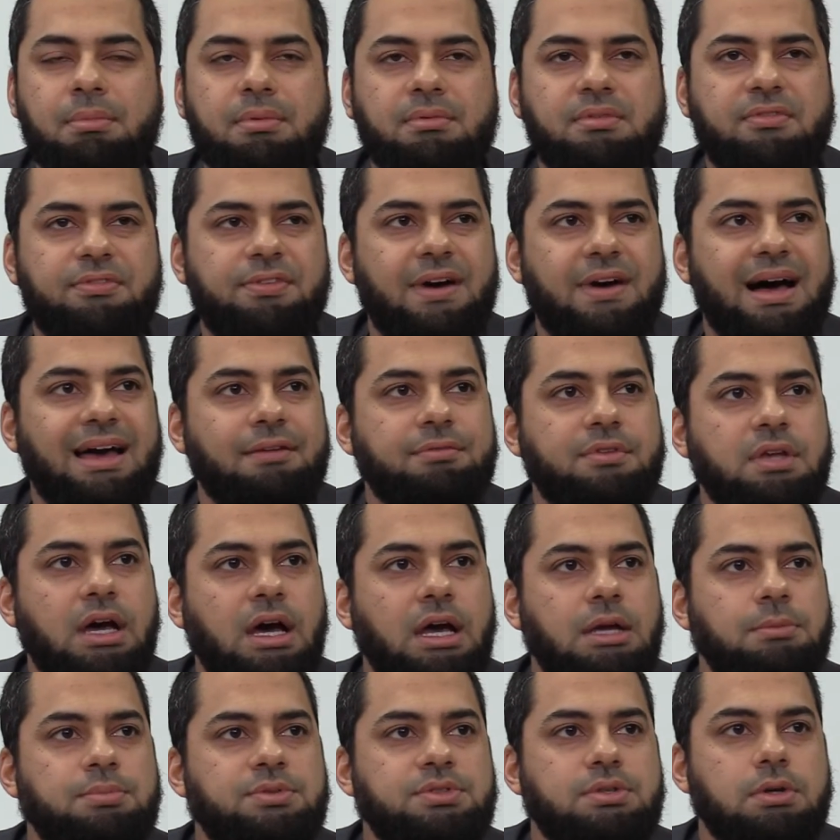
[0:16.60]
5
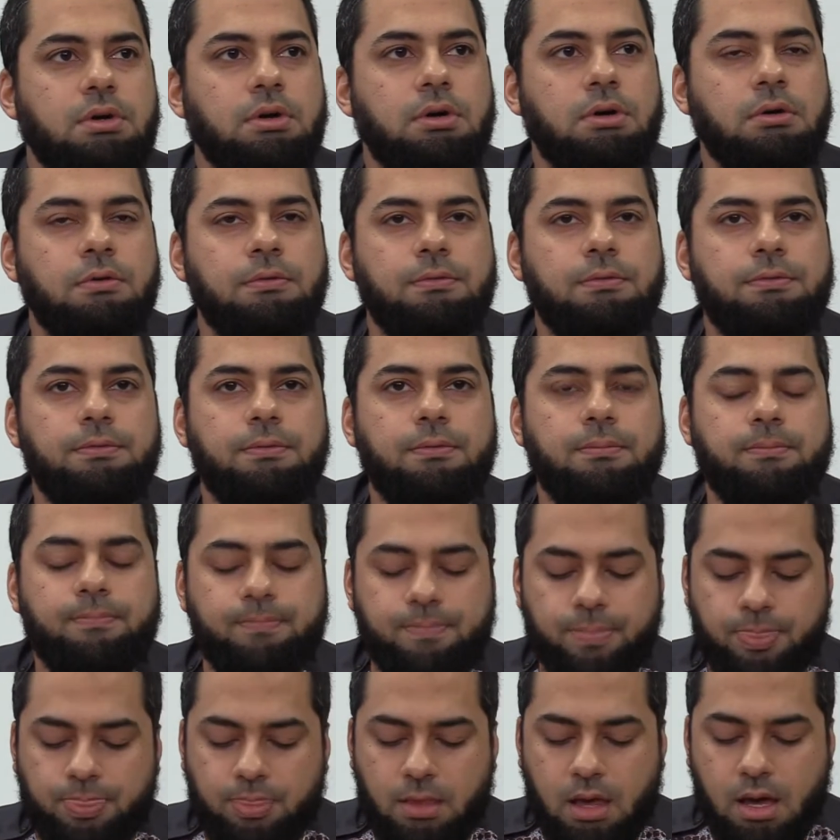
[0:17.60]
types of
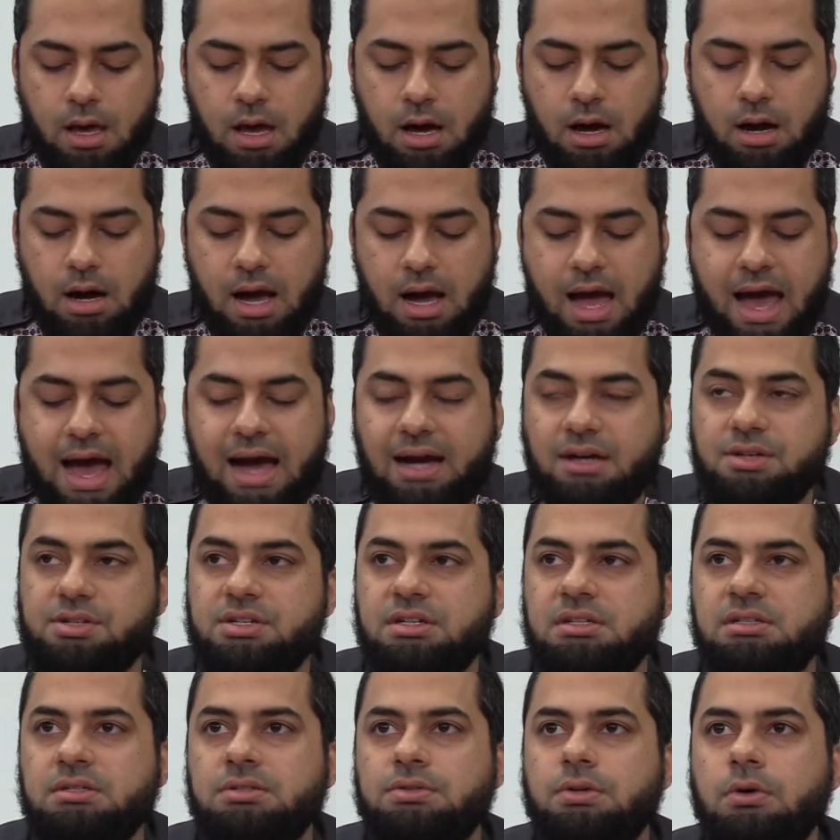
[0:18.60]

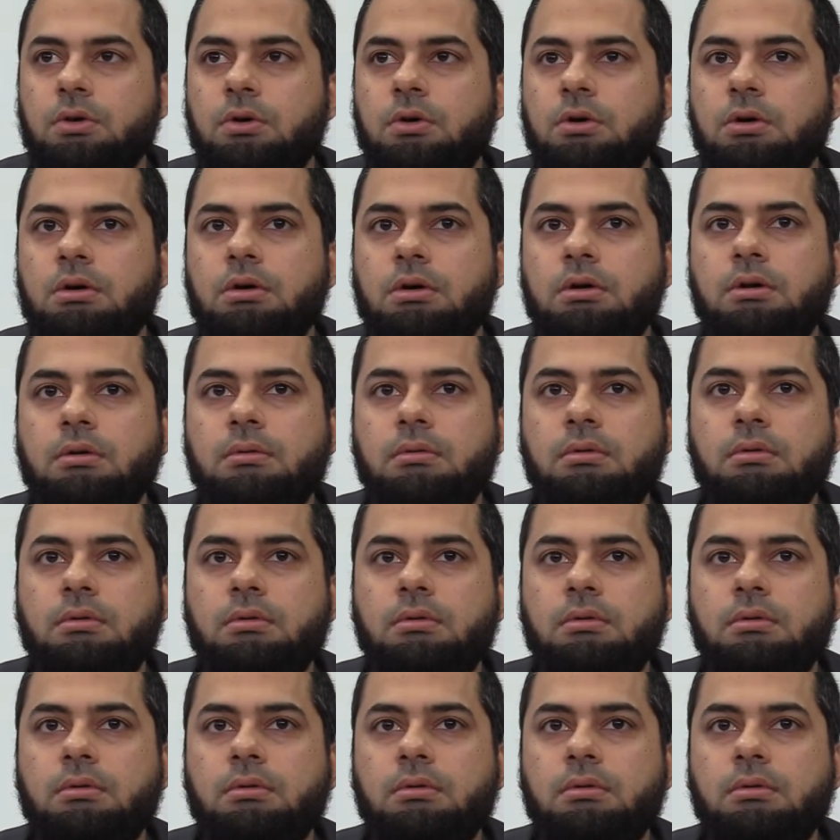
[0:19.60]
actions or